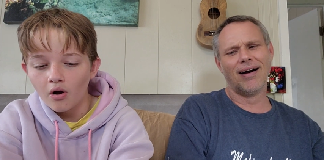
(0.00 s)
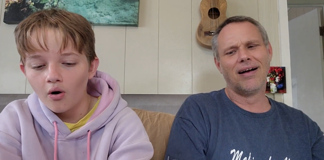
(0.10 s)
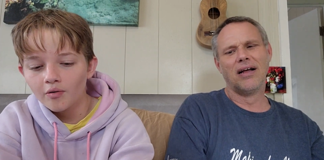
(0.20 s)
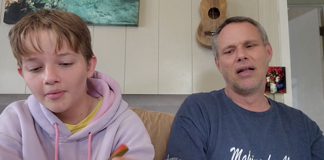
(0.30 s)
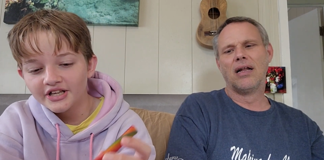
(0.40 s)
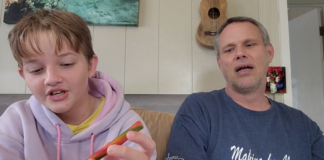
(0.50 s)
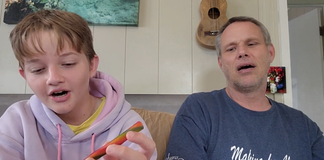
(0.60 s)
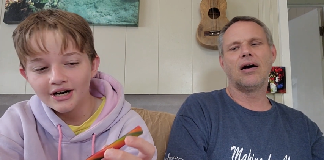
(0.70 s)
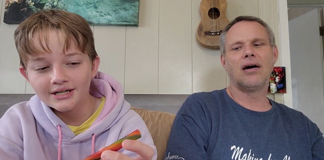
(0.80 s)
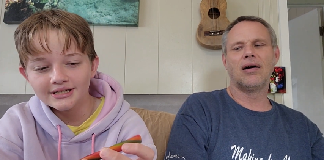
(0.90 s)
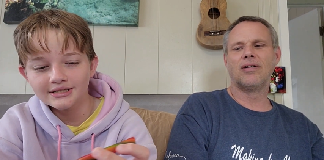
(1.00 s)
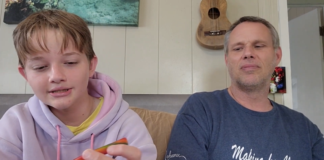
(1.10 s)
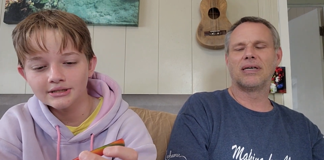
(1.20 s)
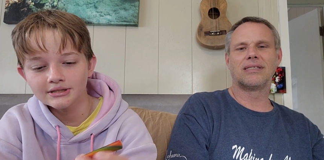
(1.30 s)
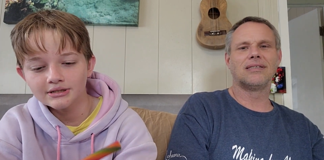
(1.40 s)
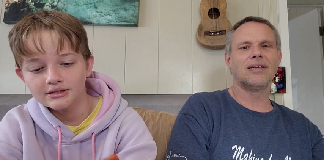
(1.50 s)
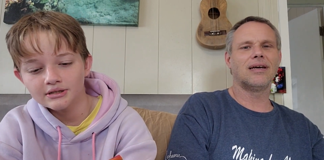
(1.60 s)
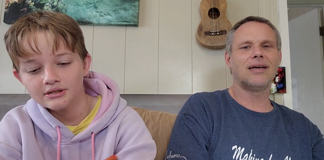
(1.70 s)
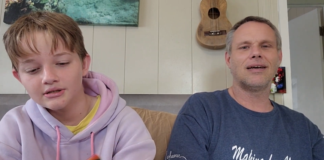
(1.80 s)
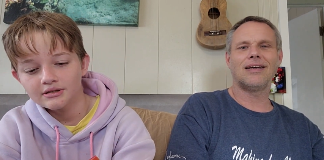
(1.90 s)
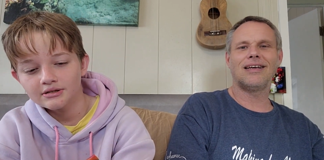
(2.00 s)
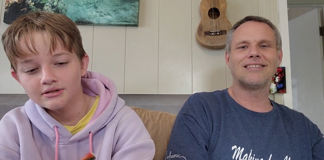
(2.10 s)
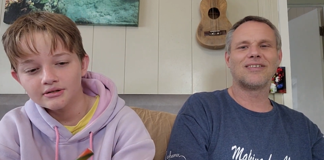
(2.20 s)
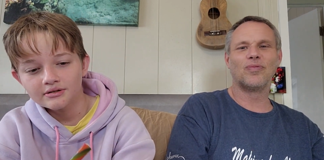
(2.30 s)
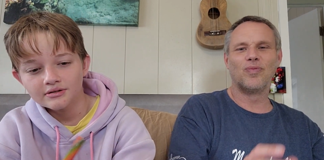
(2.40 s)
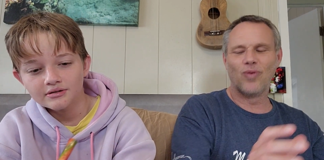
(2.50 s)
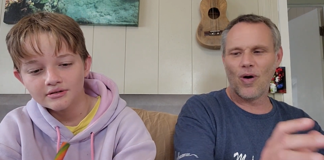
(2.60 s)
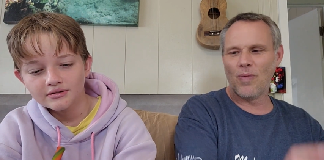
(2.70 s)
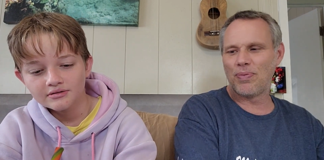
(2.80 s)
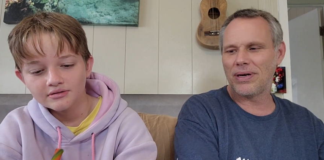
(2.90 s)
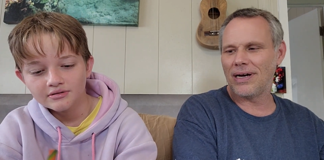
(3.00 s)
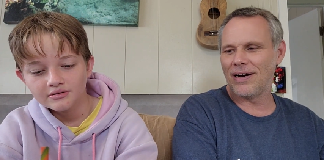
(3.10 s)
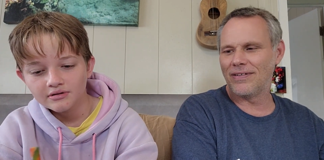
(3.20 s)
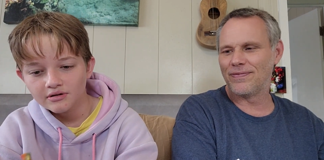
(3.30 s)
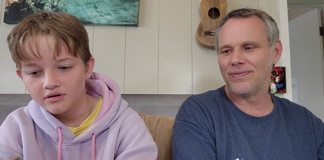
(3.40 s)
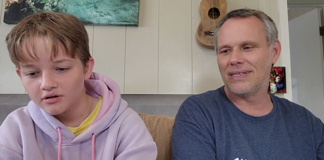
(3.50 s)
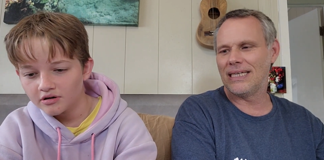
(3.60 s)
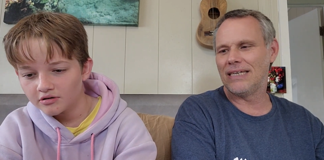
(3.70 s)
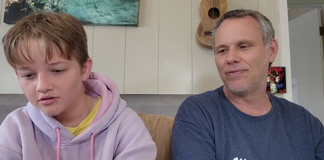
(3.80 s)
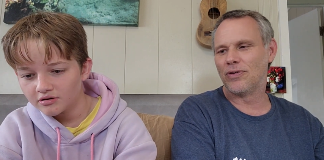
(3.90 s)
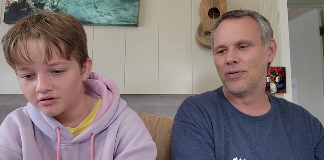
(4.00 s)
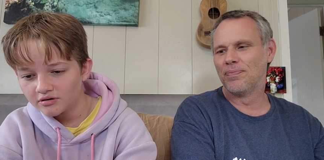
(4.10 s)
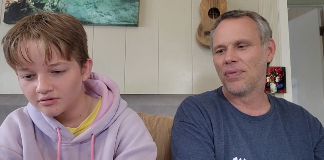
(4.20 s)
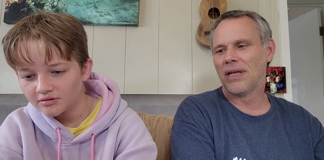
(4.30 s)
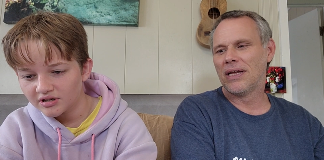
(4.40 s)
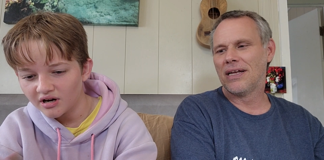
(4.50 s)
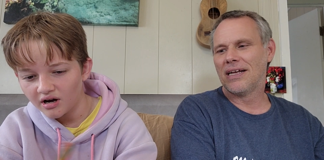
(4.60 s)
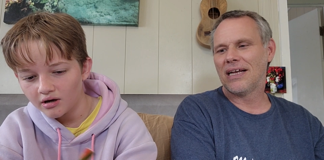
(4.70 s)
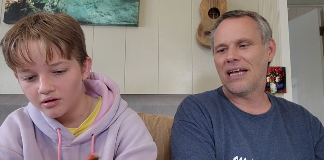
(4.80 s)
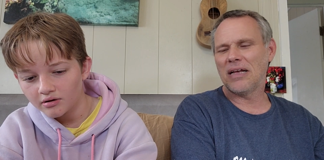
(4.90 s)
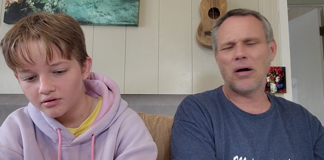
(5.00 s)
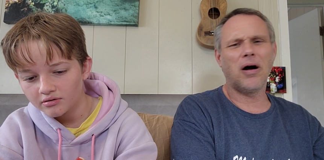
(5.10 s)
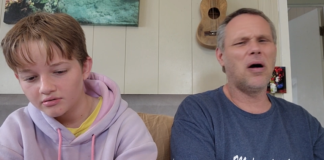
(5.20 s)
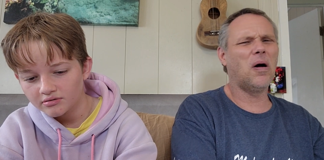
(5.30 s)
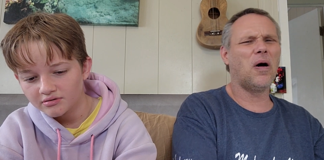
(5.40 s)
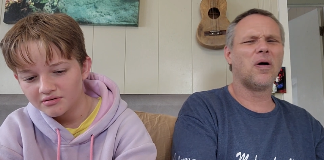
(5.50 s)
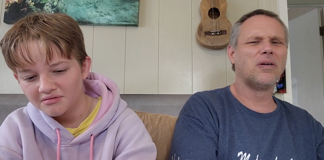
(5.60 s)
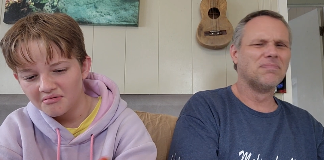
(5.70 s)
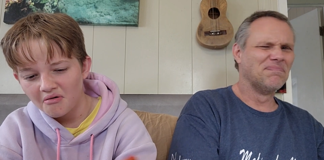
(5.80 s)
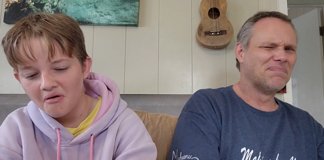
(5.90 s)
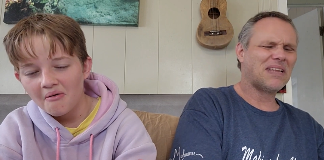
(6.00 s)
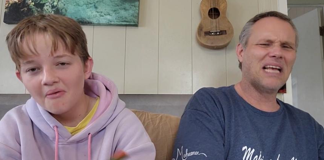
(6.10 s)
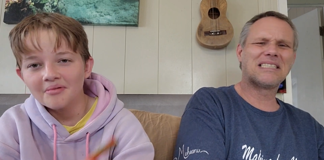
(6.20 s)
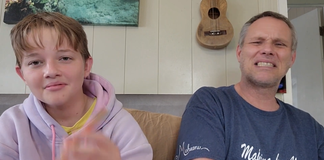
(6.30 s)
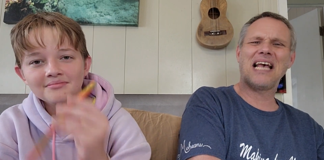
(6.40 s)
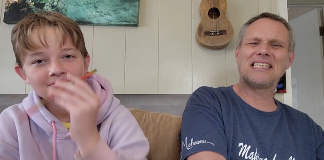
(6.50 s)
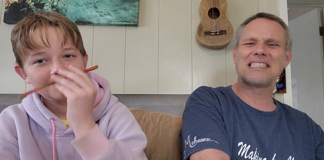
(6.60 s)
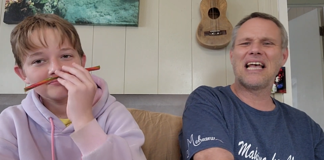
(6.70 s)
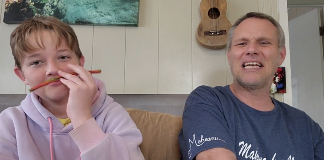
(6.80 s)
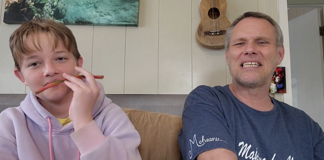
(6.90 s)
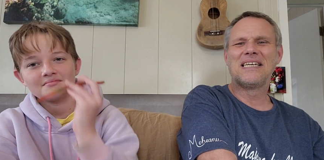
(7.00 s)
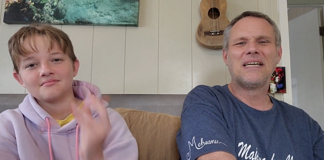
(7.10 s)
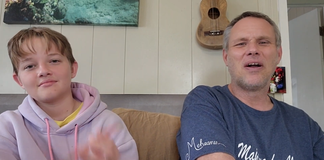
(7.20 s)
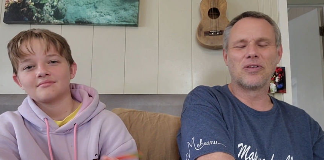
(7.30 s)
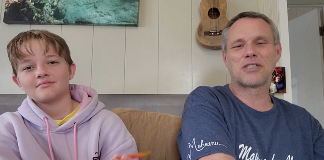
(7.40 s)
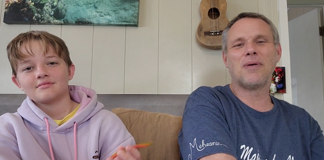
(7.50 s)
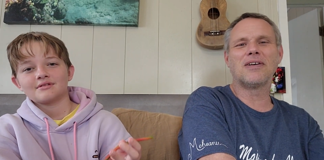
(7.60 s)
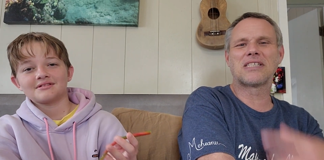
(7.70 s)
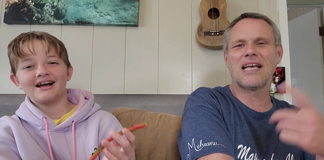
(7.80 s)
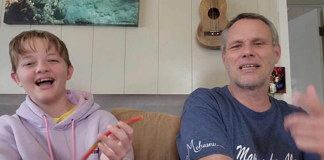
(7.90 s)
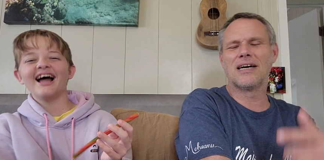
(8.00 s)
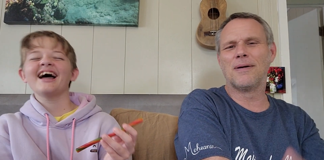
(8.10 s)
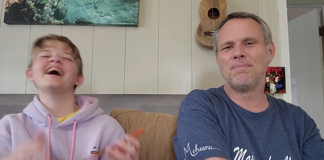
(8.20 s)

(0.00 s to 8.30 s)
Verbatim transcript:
Speaker 1: Oh, my God. Oh, my... It's a rope of evil. Oh, Oh, it tastes like or smells like uh,